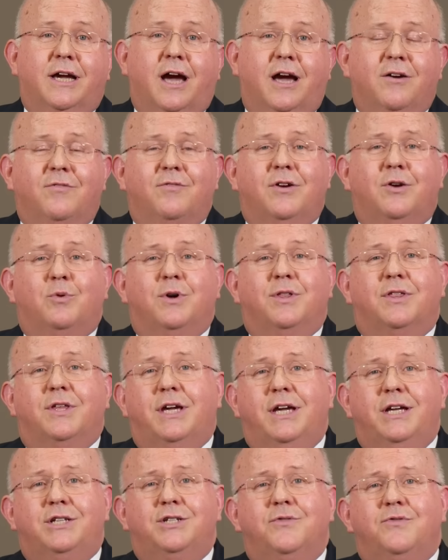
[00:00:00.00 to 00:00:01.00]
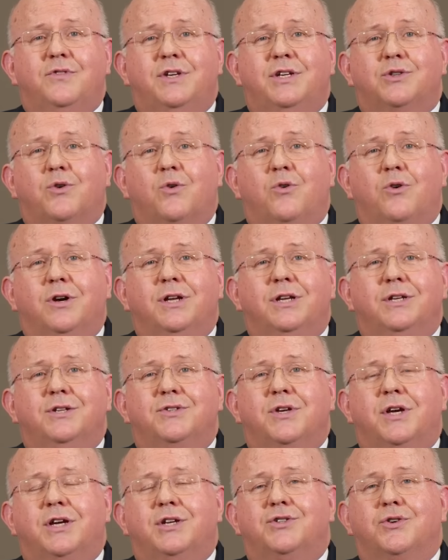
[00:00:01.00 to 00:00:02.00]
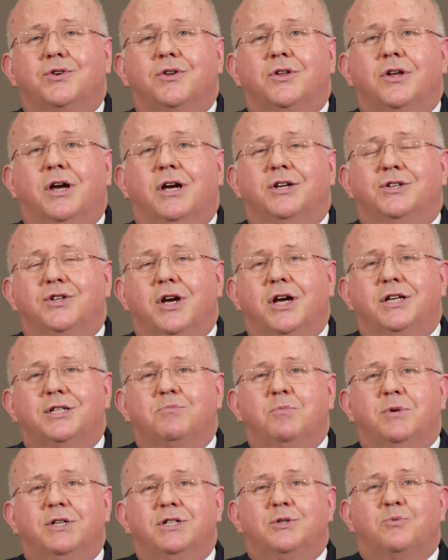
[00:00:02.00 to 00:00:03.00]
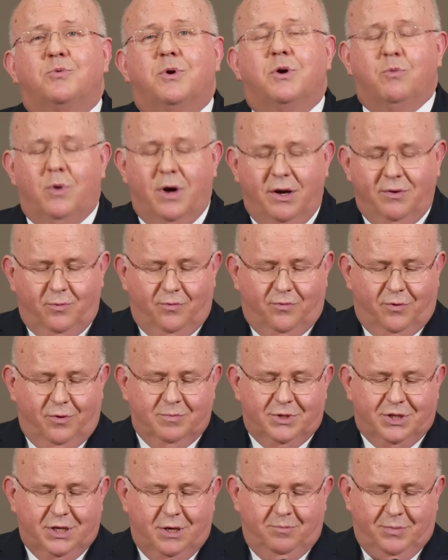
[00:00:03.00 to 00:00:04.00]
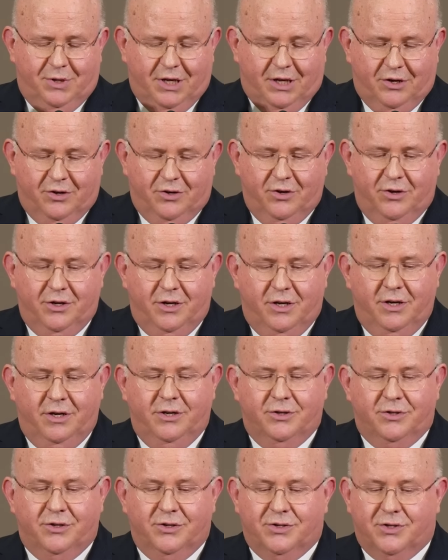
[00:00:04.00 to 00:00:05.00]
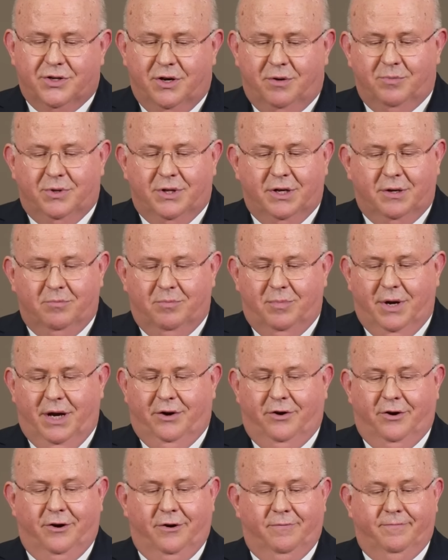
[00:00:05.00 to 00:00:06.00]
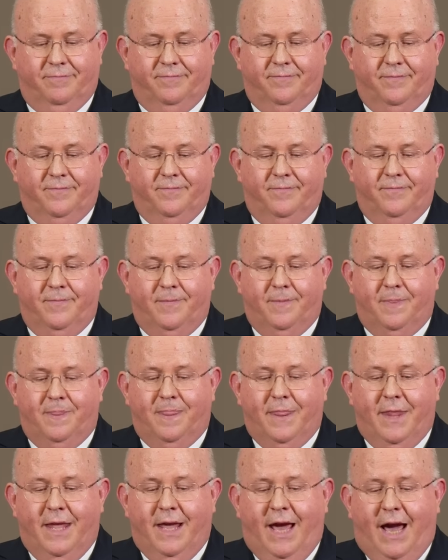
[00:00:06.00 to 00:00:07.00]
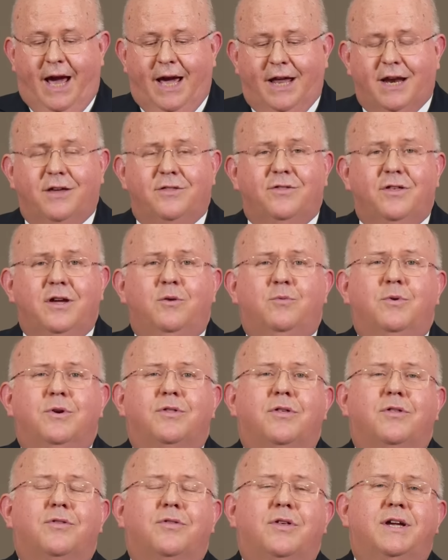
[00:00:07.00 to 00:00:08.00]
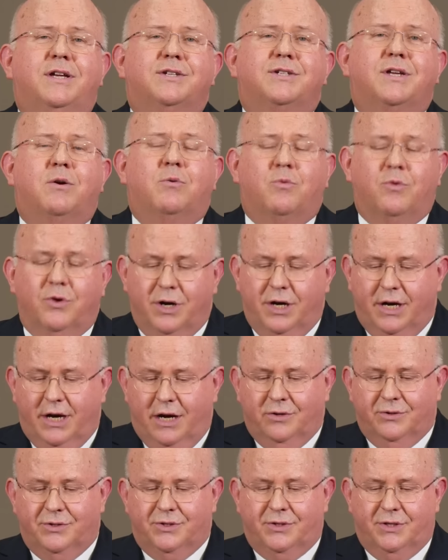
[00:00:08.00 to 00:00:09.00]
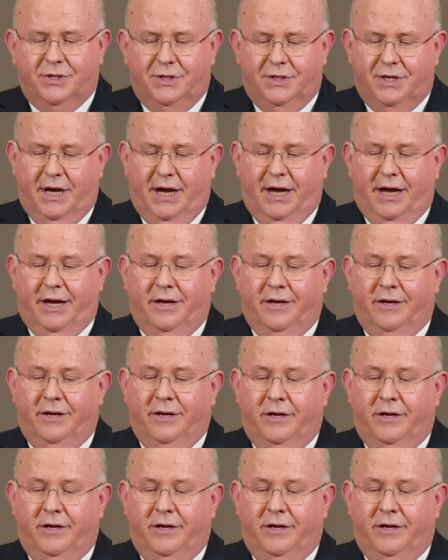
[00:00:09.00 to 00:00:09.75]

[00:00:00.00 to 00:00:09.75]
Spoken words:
With each of these organizational adjustments, we went from something good to something better. And I think with the things that were announced today,